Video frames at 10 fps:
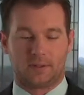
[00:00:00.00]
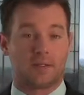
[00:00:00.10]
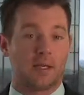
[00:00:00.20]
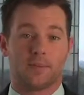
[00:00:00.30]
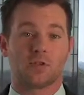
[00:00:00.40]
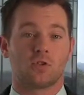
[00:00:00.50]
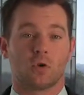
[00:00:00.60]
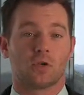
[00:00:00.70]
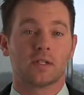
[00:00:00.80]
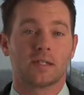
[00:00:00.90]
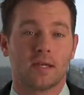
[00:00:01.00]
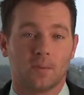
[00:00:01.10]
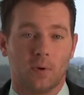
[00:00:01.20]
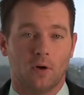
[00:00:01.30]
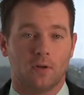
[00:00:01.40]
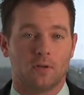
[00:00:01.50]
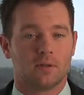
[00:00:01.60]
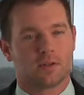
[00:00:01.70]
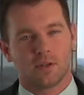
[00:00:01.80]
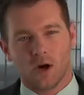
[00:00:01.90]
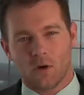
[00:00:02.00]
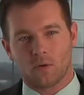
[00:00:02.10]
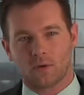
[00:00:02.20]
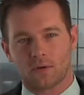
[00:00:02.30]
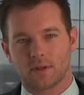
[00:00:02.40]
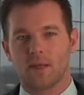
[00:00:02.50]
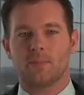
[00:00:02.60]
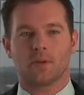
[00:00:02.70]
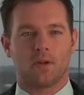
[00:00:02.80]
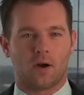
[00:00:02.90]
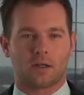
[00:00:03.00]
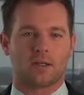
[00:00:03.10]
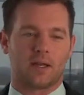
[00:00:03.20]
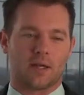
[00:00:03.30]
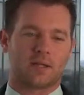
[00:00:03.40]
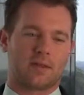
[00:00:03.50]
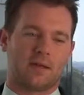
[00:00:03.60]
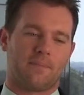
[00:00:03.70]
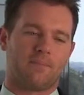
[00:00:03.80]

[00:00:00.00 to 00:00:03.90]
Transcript: Keep it short and simple. Don't keep it long and lengthy.